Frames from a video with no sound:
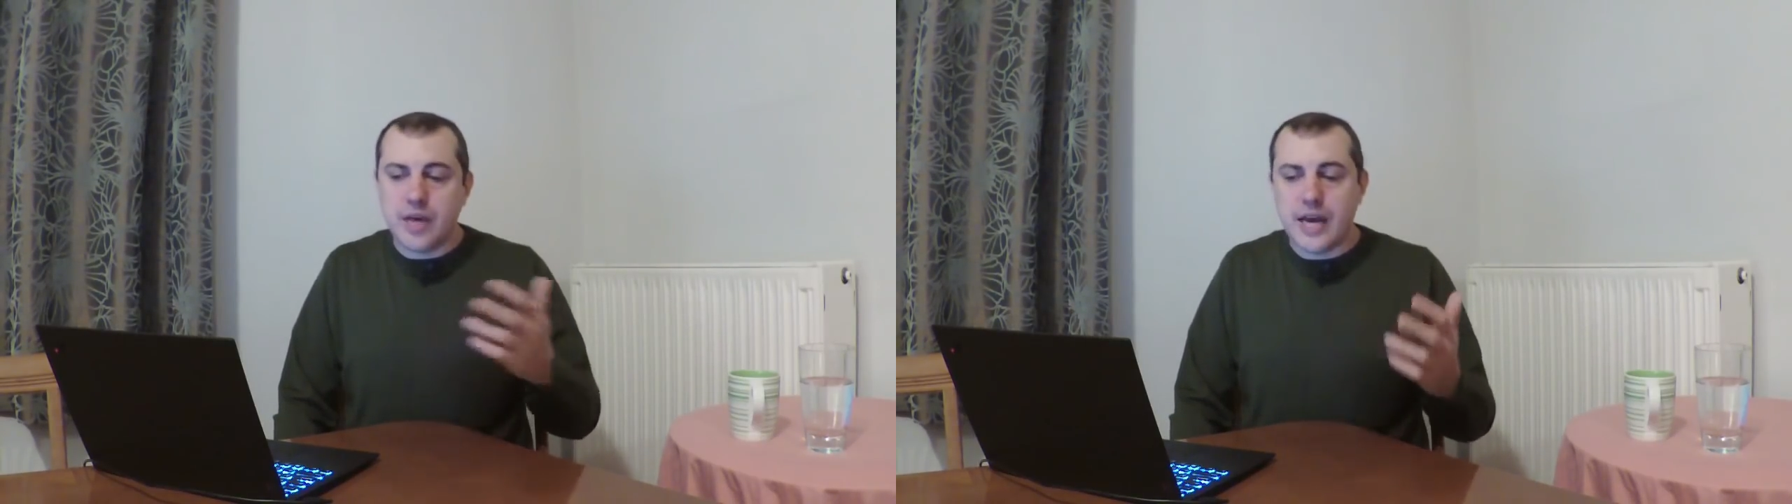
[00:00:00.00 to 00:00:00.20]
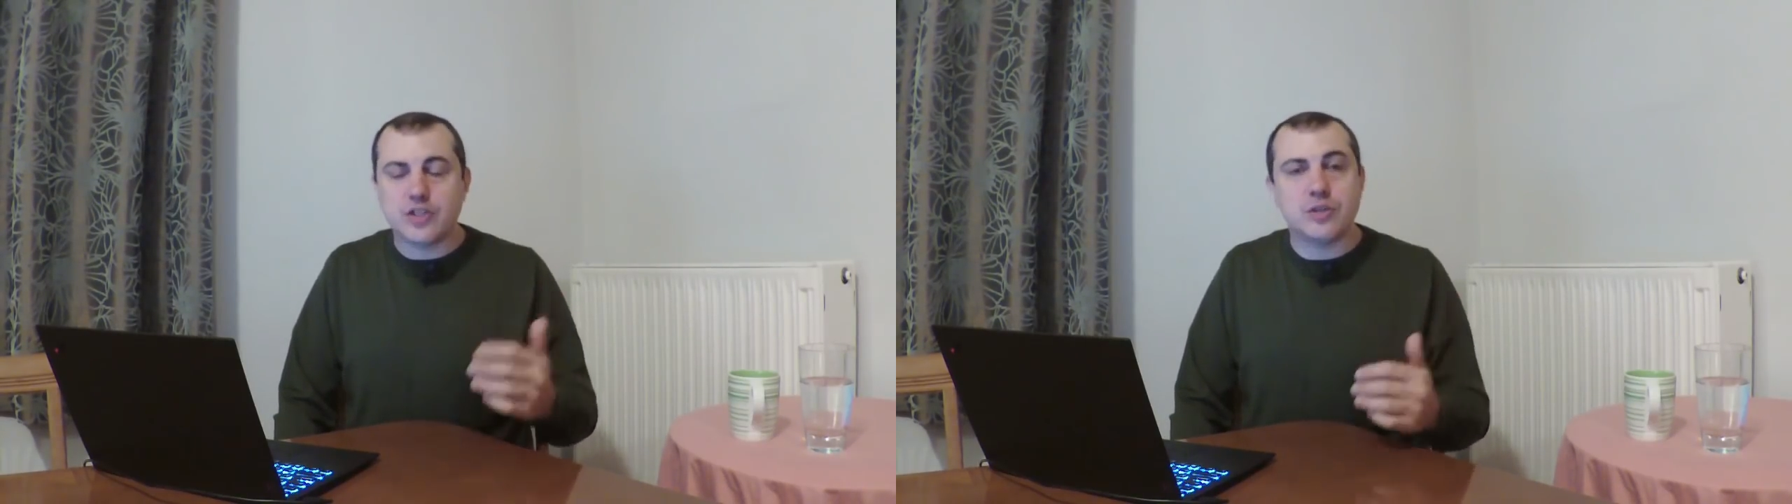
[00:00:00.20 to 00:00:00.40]

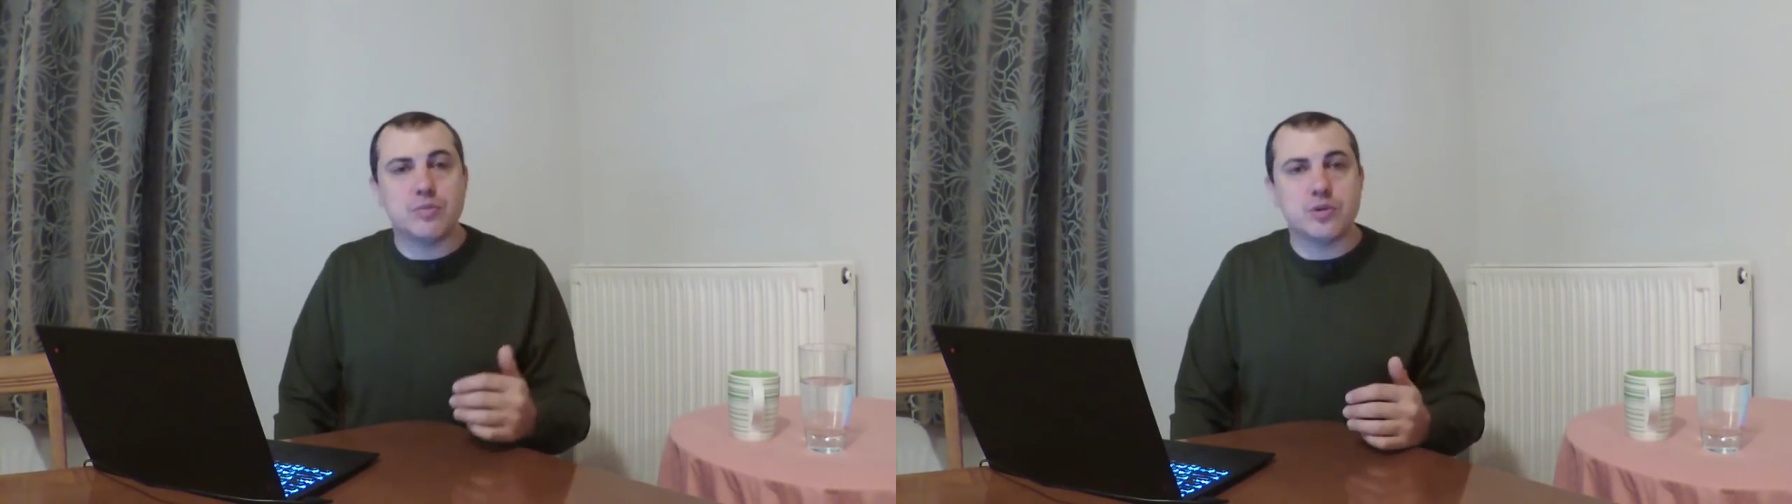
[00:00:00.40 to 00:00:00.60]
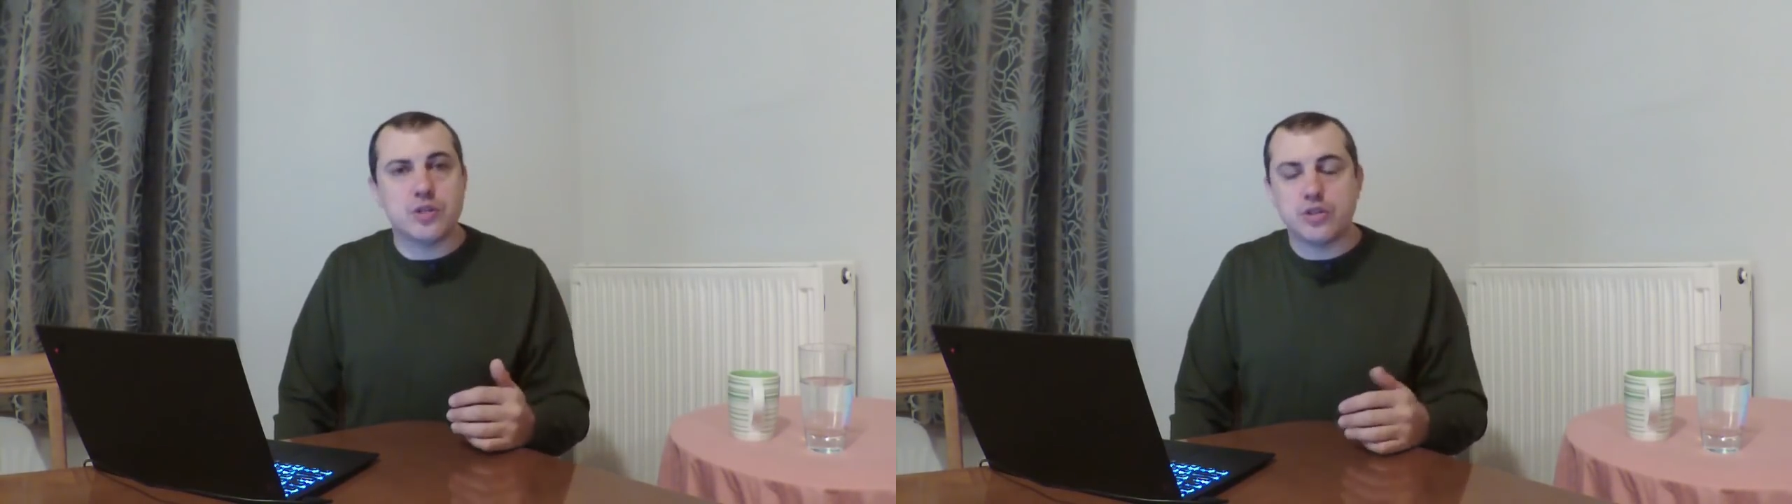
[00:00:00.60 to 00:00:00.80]
actually
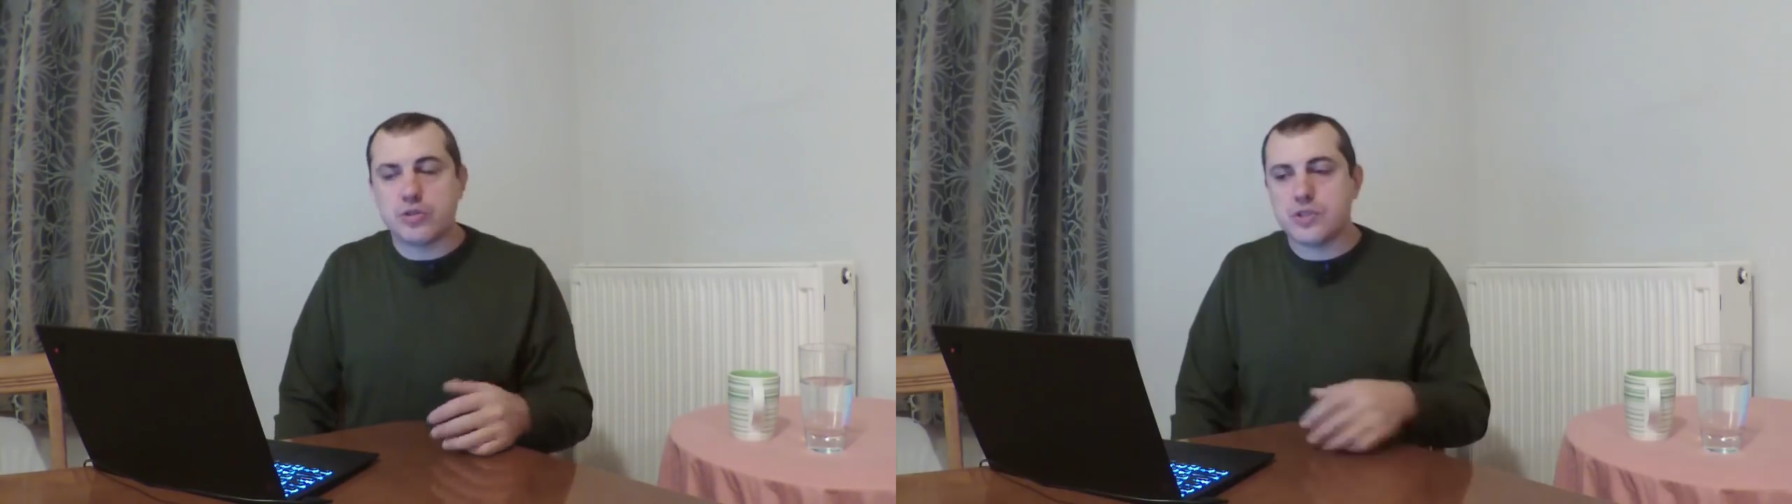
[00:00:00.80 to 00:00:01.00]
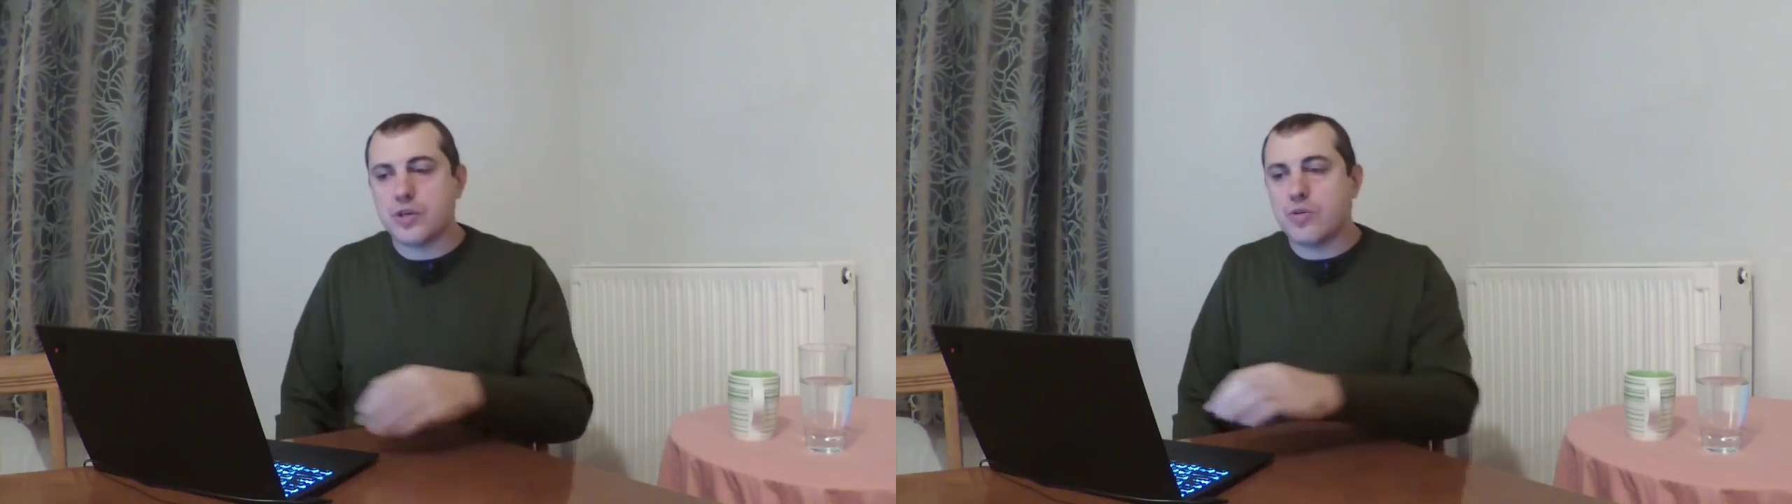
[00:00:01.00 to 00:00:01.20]
most
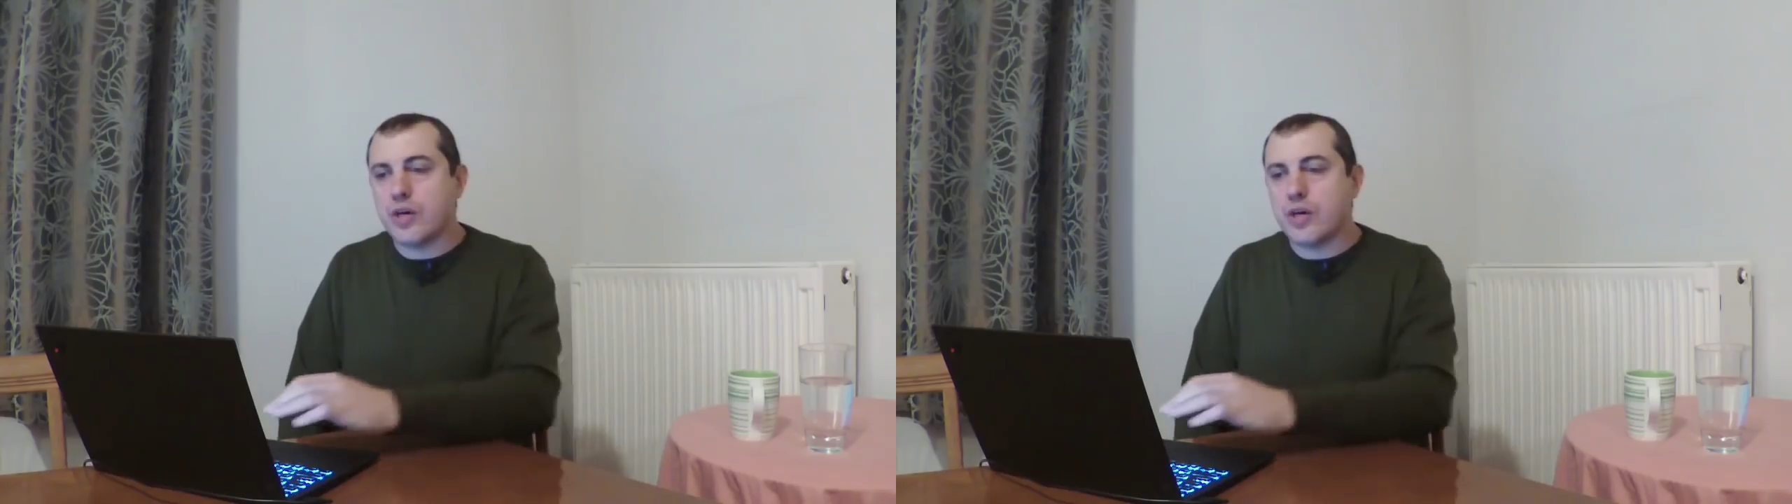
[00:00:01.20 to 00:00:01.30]
interesting